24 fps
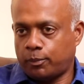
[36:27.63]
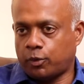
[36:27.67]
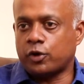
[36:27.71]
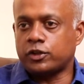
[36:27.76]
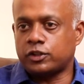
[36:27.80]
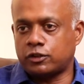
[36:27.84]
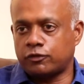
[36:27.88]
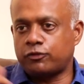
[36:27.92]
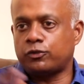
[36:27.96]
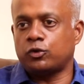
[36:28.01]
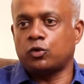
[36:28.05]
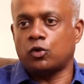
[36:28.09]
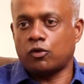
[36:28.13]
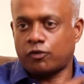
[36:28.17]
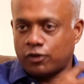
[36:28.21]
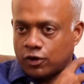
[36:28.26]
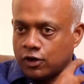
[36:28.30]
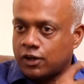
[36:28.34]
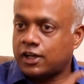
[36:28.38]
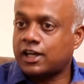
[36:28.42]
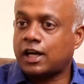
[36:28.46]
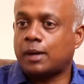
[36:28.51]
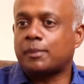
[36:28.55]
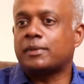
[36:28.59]
point of view of
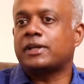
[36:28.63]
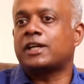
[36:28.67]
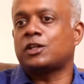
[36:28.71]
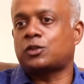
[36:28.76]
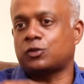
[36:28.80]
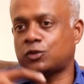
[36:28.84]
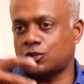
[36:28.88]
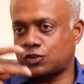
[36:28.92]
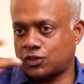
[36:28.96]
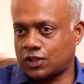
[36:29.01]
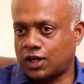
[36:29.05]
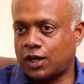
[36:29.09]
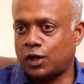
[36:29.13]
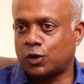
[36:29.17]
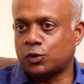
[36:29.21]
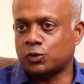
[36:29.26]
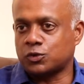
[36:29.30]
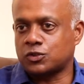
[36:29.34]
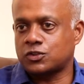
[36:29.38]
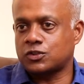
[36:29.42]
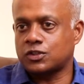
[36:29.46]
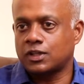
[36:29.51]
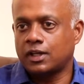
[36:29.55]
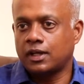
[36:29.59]
her coming into this
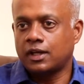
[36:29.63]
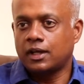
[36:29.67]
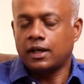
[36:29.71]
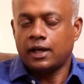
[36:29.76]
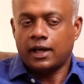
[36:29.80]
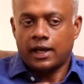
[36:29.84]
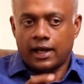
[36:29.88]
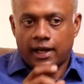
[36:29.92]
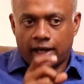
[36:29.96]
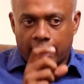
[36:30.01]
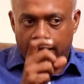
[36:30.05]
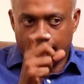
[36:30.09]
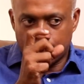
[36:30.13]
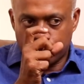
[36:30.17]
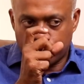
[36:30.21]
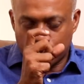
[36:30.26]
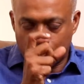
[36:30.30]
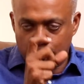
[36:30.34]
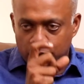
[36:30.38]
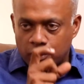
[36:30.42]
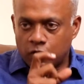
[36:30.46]
house. And